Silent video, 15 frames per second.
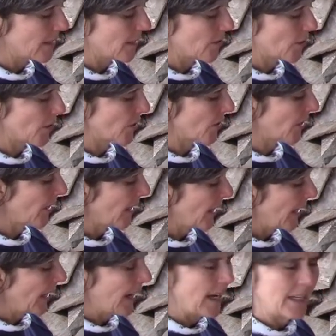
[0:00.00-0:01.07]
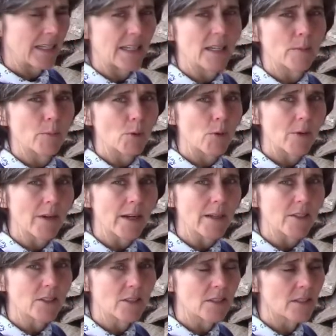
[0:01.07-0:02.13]
to just heat it up quick
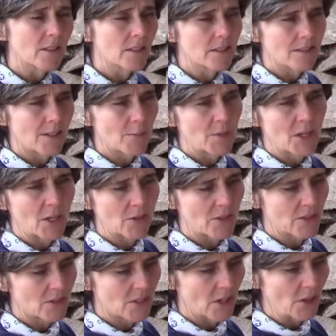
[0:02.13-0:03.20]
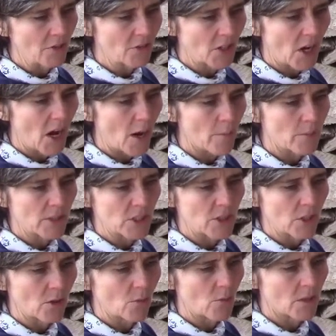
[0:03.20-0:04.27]
to cook something on the stove top, but you
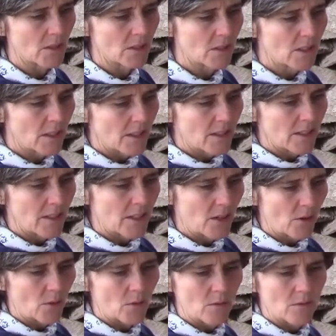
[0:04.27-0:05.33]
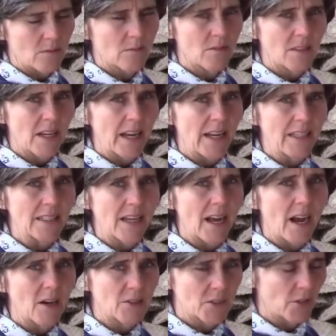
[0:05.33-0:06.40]
don't want to, heat the
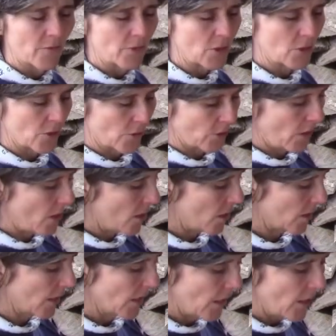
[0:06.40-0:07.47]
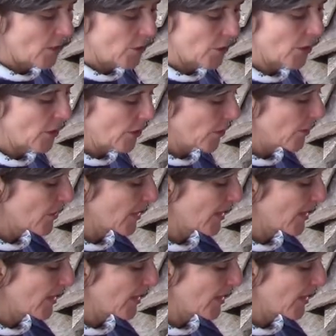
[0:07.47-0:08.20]
house up for so long, you can use